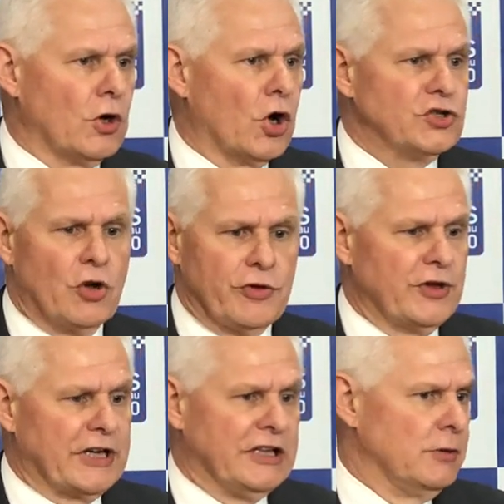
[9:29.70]
I don't
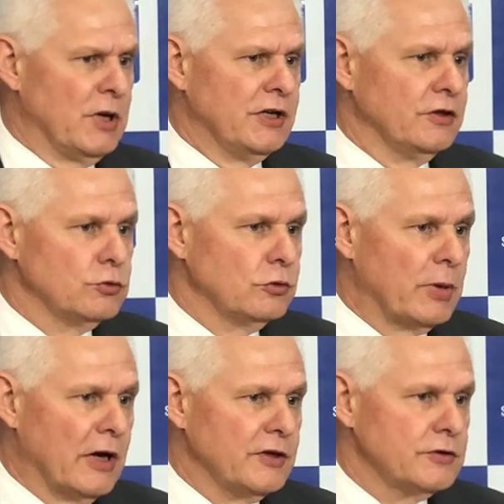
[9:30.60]
think any meeting took
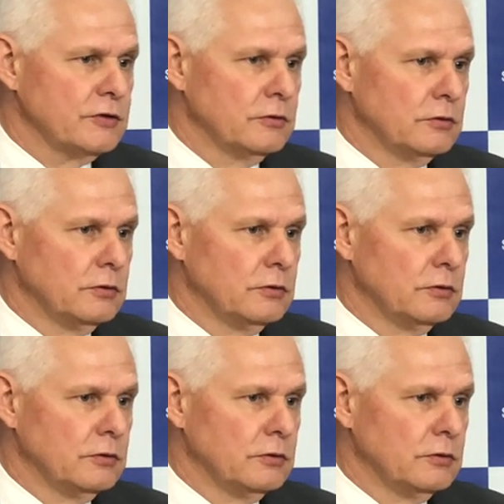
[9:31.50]
place.